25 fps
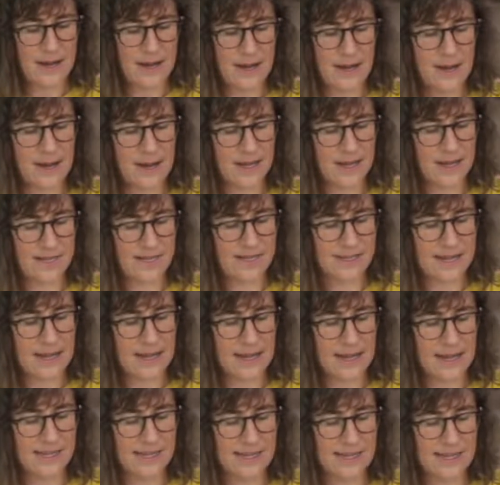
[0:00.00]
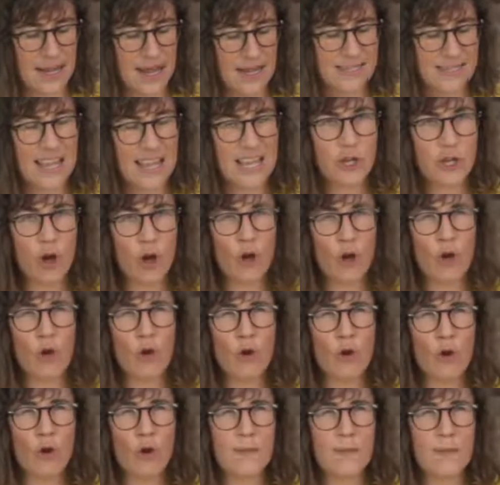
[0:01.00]
Nice and tight, and you'll
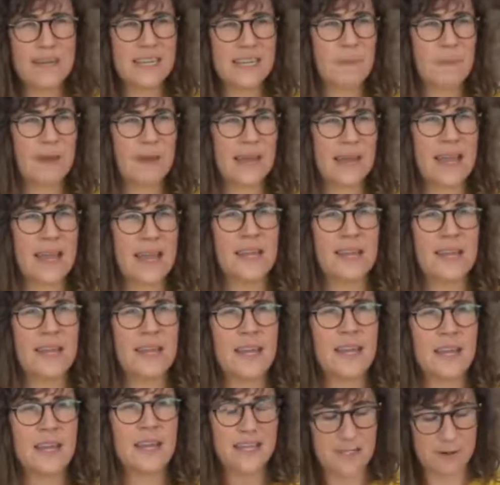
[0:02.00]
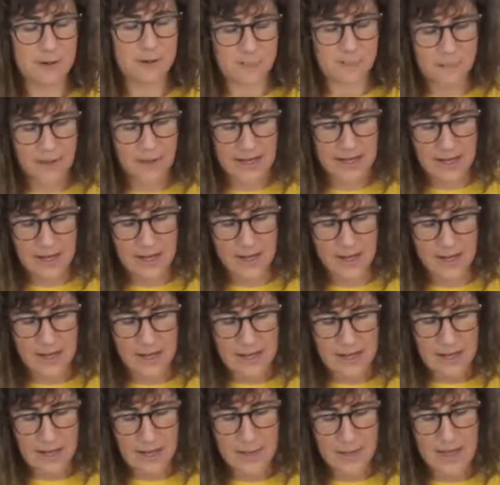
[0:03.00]
already begin to
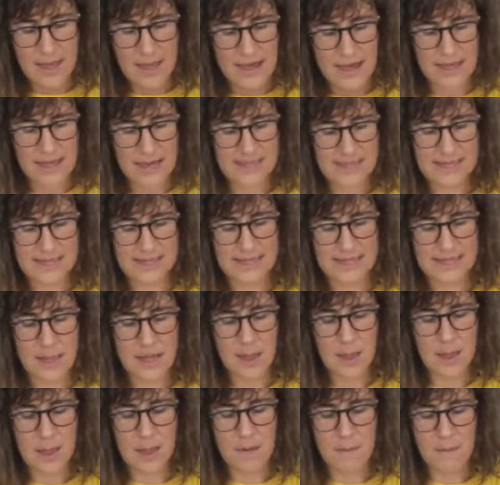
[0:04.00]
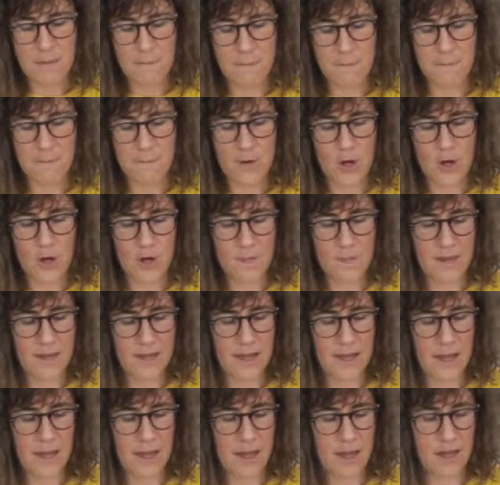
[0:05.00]
feel that it's
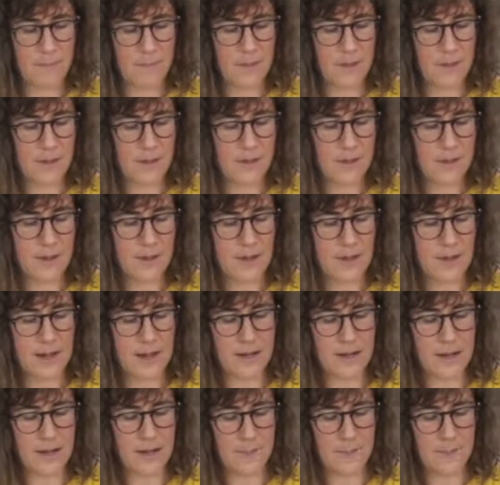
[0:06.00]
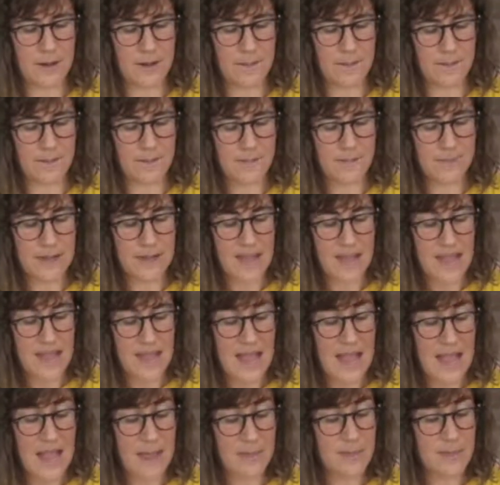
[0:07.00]
firming up a little bit.
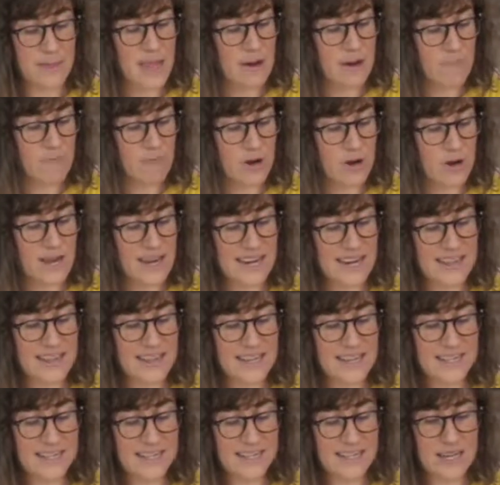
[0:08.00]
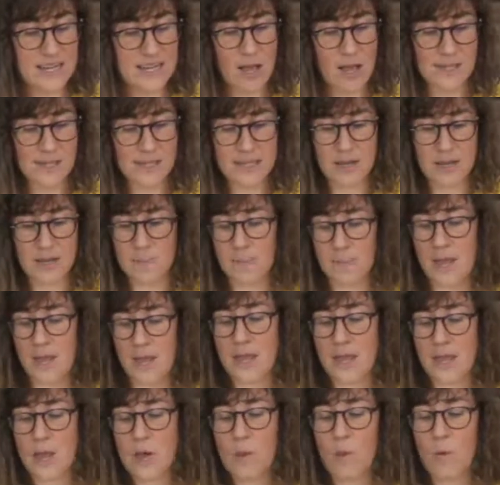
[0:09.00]
And then really these stars can
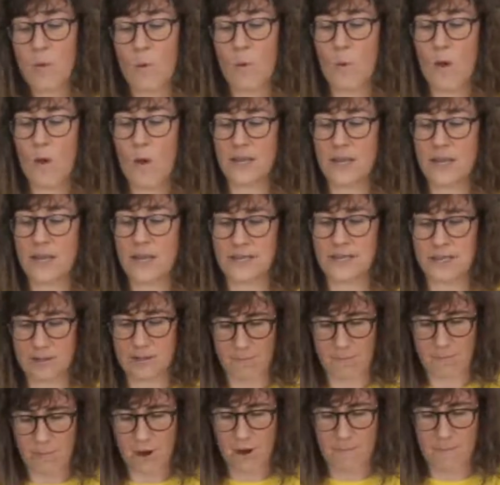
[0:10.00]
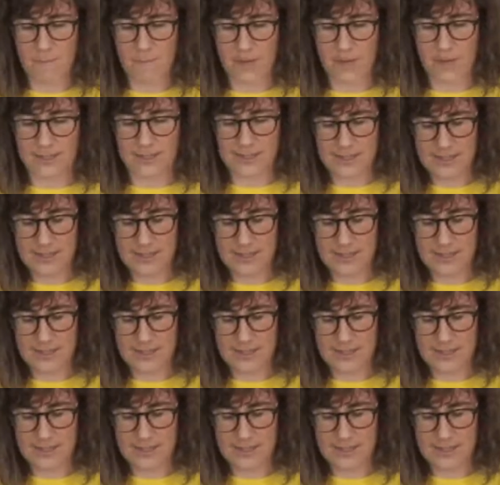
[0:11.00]
be quite robust.